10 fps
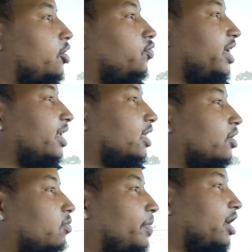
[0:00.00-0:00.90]
you need a
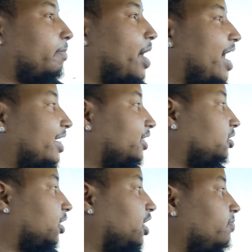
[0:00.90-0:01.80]
little bit of
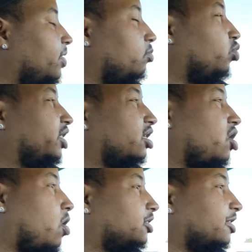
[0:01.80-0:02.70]
pockets to keep up with the
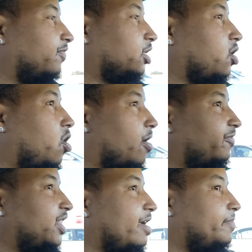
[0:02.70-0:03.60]
cost of the
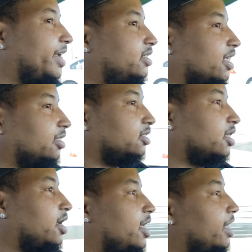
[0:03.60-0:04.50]
car, if that makes sense.